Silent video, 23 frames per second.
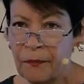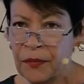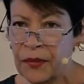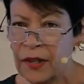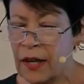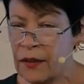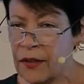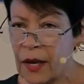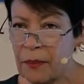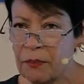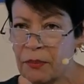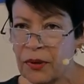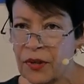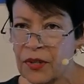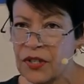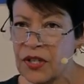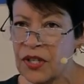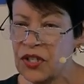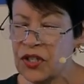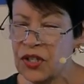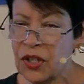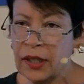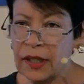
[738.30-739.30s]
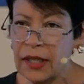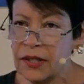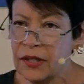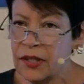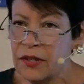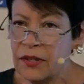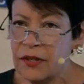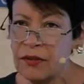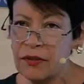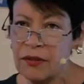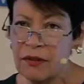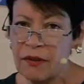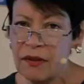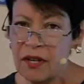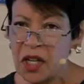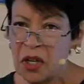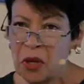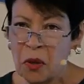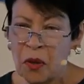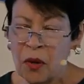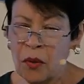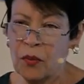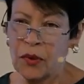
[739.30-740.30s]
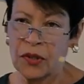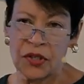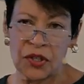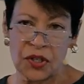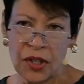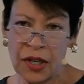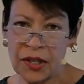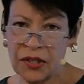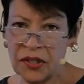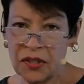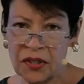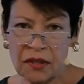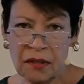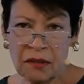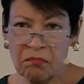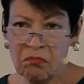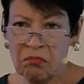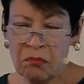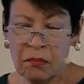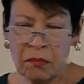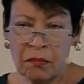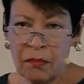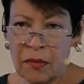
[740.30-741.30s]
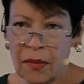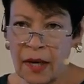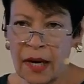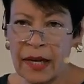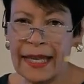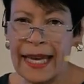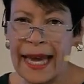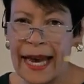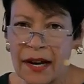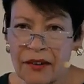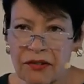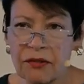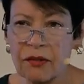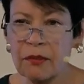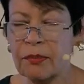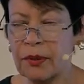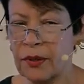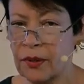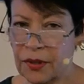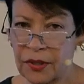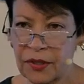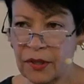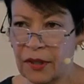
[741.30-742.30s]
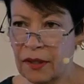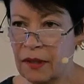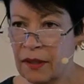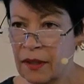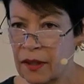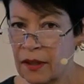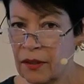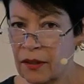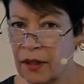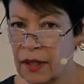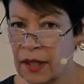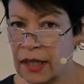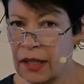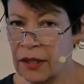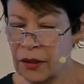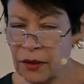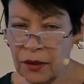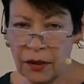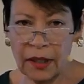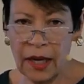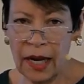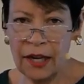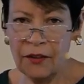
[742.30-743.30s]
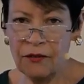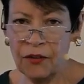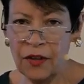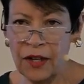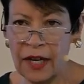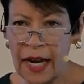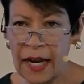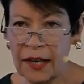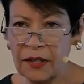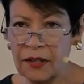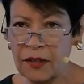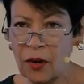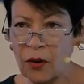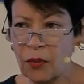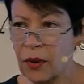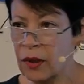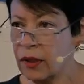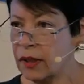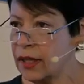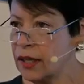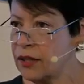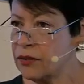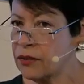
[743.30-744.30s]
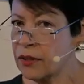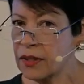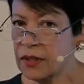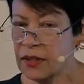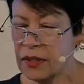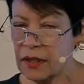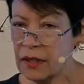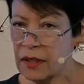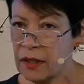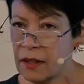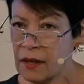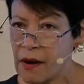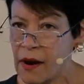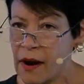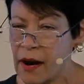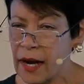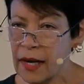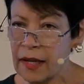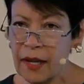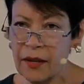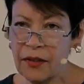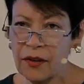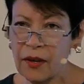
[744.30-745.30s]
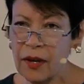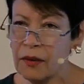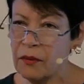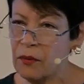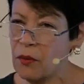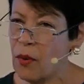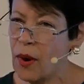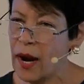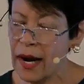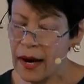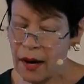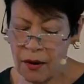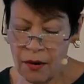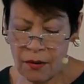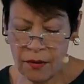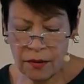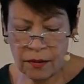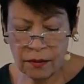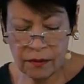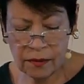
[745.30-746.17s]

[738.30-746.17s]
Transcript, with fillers: And that person she listened to was just a casual person in her life and had no real interest. And I thought, wow.